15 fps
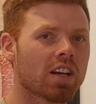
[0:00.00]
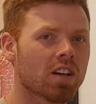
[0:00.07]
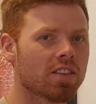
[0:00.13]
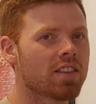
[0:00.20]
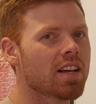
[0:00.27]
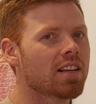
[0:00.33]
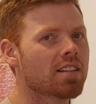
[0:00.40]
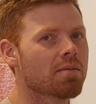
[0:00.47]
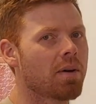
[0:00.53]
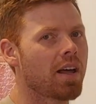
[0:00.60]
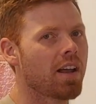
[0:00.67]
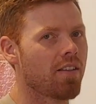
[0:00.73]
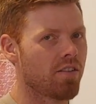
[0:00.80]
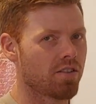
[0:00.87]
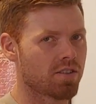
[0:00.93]
good things
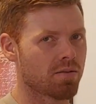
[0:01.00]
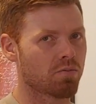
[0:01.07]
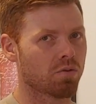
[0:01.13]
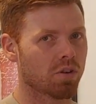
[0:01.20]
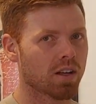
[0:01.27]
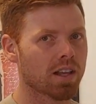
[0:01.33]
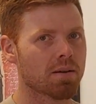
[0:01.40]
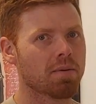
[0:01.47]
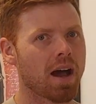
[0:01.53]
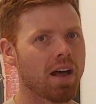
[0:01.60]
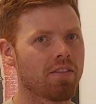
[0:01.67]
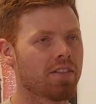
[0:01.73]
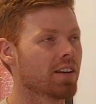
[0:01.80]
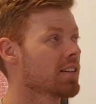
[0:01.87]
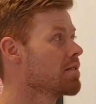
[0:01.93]
about it and there's some really
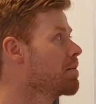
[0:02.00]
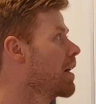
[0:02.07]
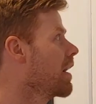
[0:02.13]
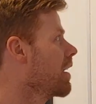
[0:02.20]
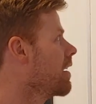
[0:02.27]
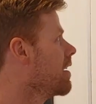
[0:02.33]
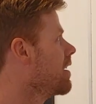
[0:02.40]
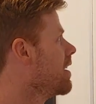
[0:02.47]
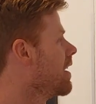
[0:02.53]
bad things about it.